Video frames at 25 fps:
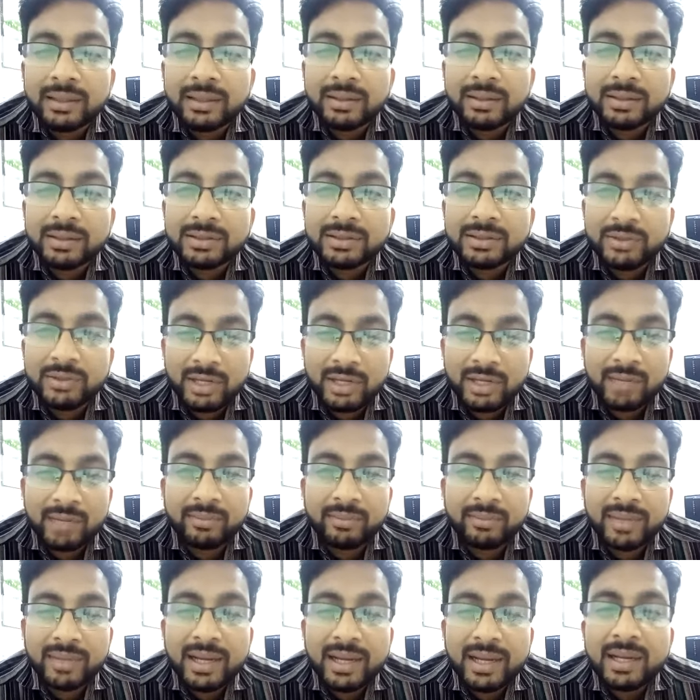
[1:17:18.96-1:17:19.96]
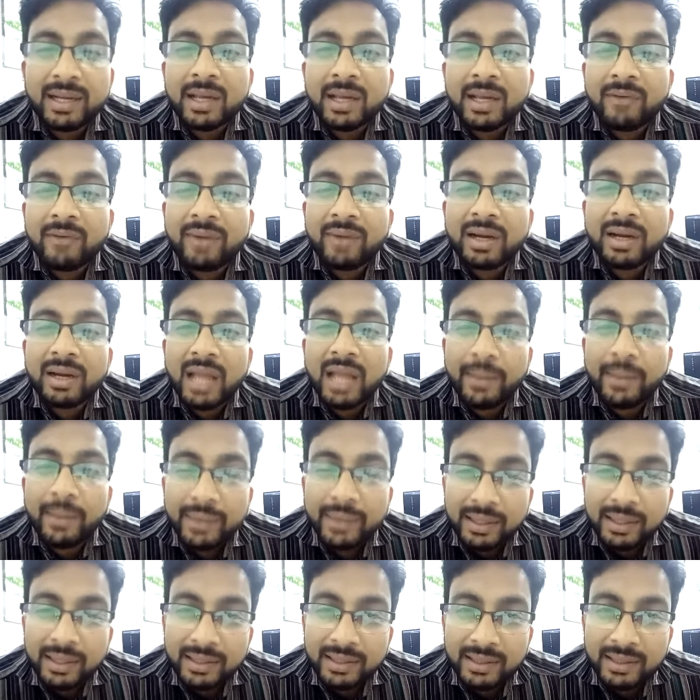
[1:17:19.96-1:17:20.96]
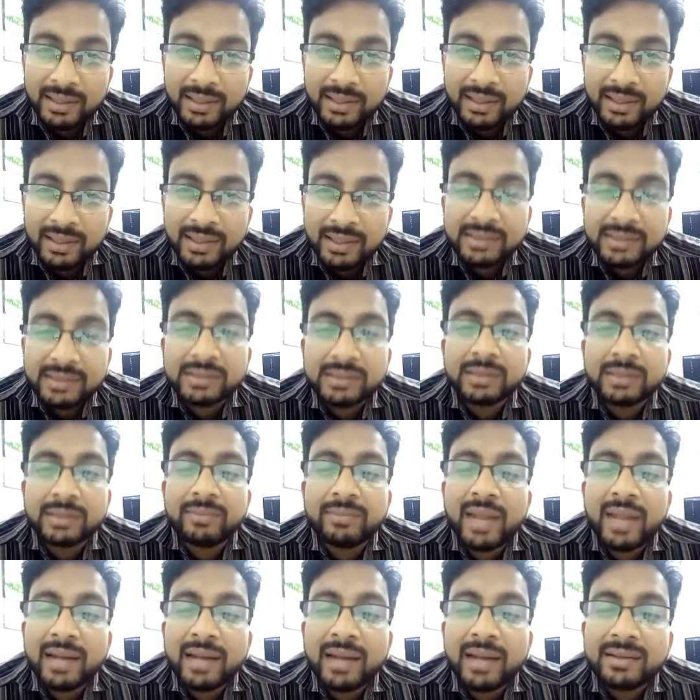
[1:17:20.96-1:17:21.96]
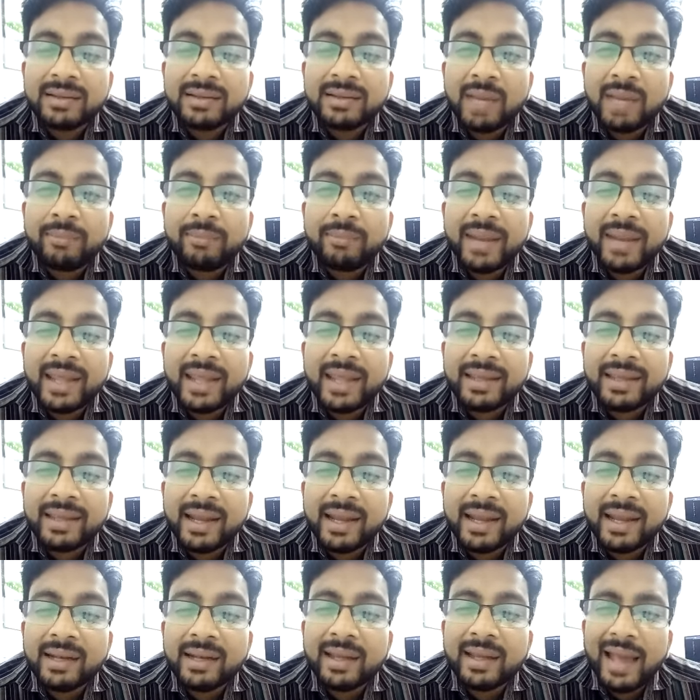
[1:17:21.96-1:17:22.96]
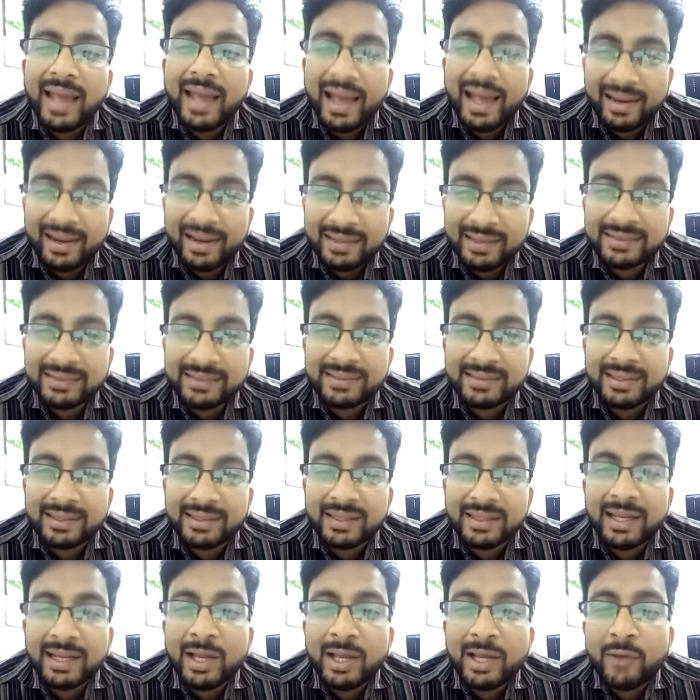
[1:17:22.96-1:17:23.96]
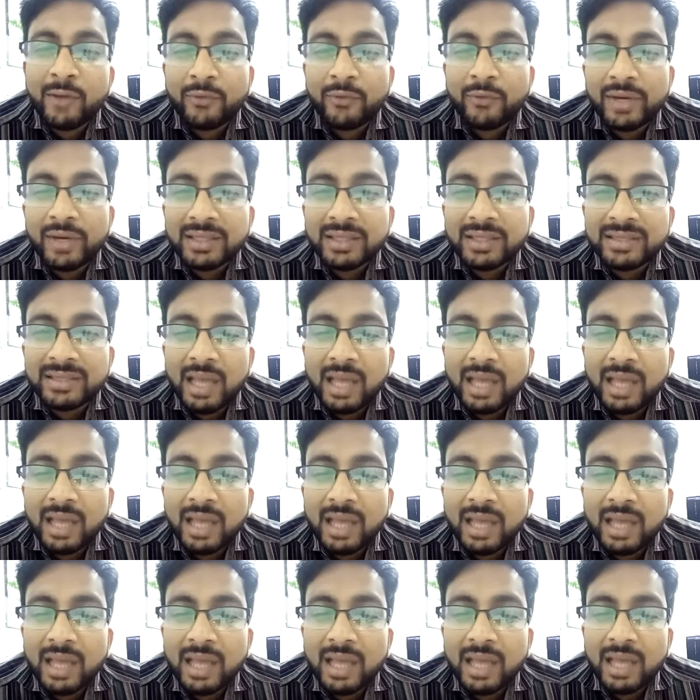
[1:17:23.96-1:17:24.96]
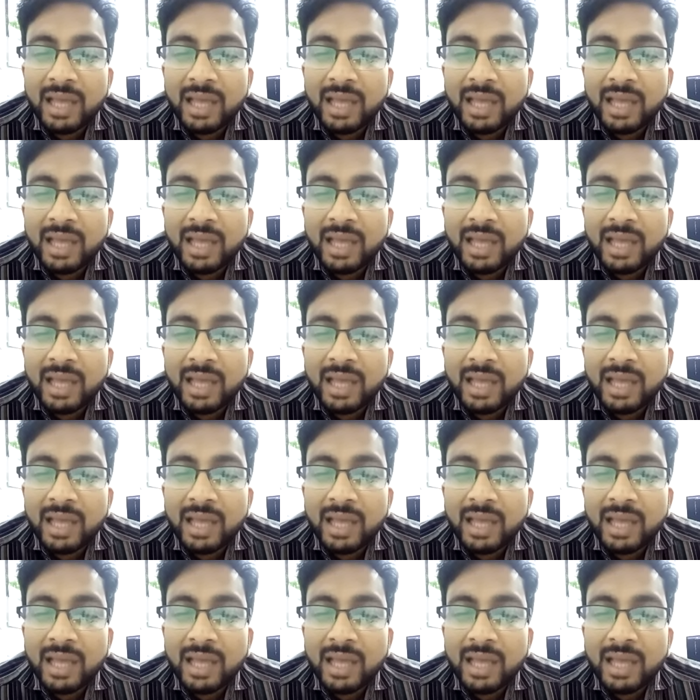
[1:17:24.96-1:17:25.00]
stream, right? What happened is the blood supply get arrested. For example,